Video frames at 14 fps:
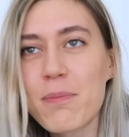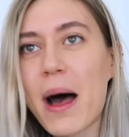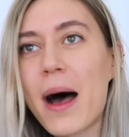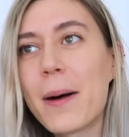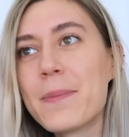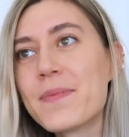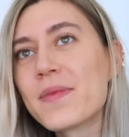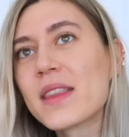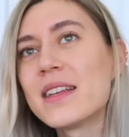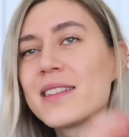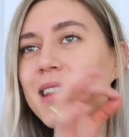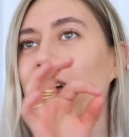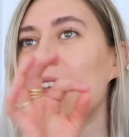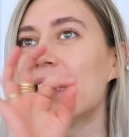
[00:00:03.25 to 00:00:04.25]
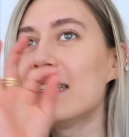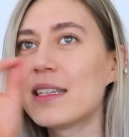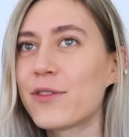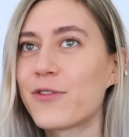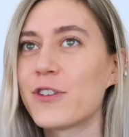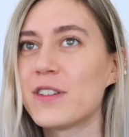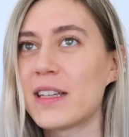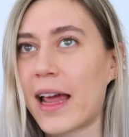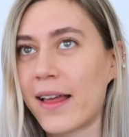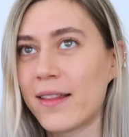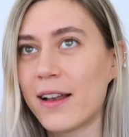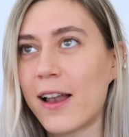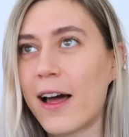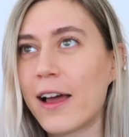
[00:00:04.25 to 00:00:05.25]
but slightly different day
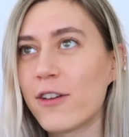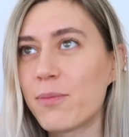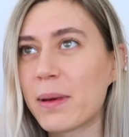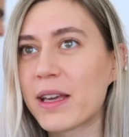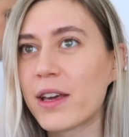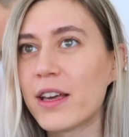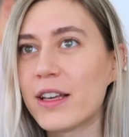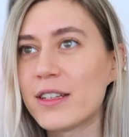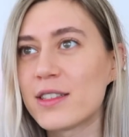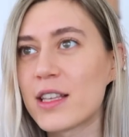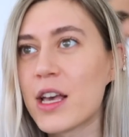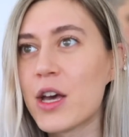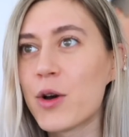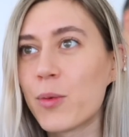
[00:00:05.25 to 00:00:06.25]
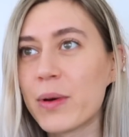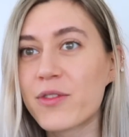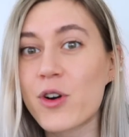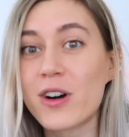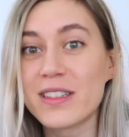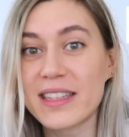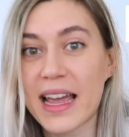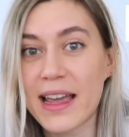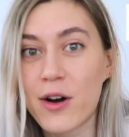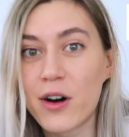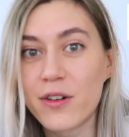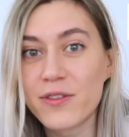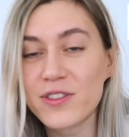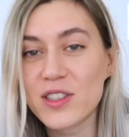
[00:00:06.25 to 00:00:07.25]
in the life because we've got a day
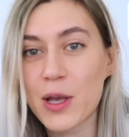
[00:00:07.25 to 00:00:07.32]
off.